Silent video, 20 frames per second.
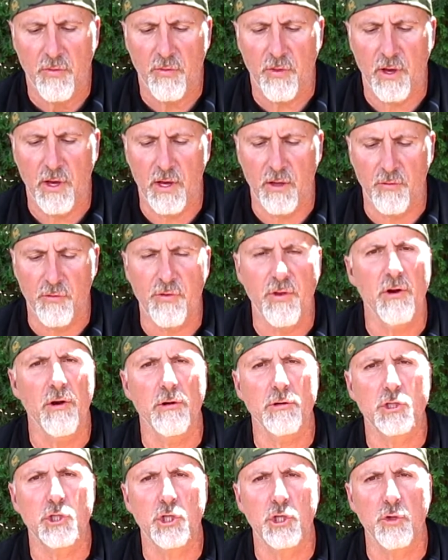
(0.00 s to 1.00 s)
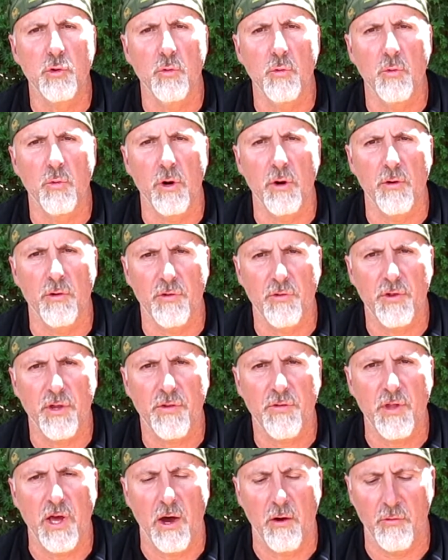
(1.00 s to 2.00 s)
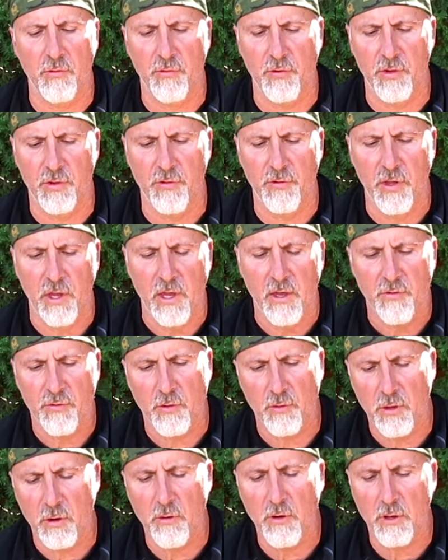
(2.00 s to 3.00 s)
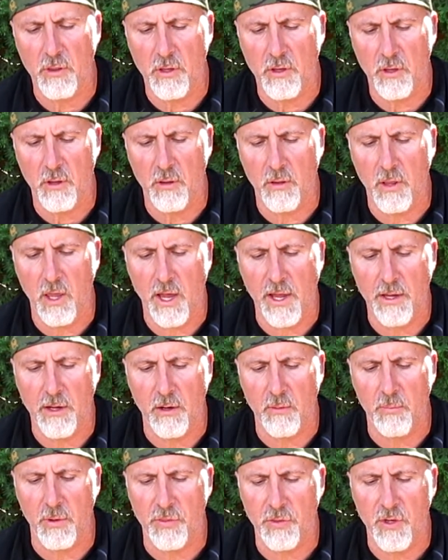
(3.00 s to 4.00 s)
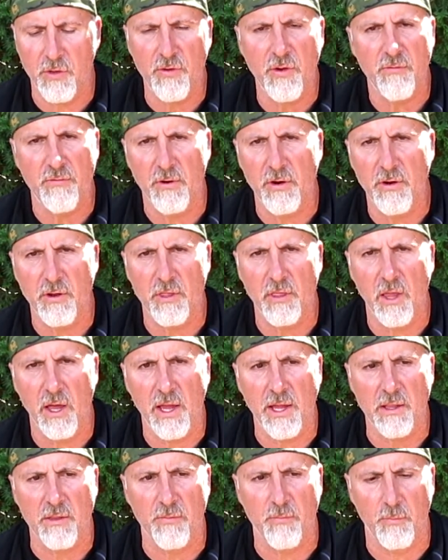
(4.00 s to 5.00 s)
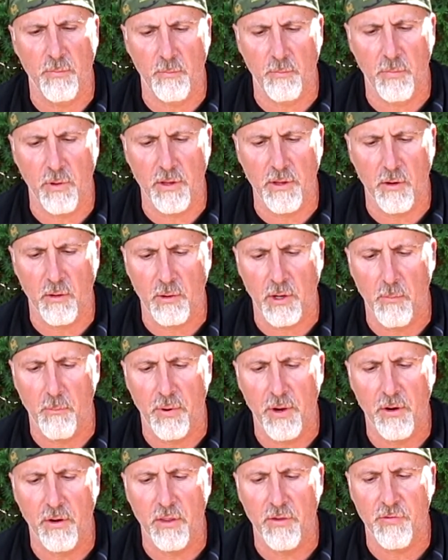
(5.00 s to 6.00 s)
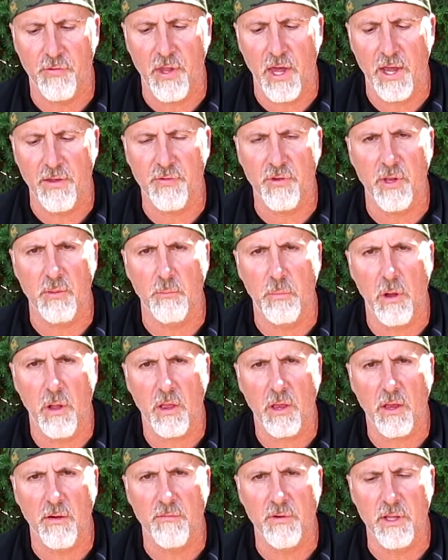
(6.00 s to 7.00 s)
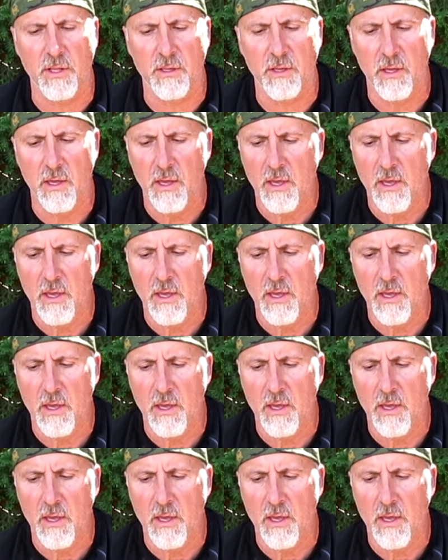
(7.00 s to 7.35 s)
The Zero shoe were 6 ounces, so they're a little lighter, but these are very light, you know, compared to the size and the bulk of it.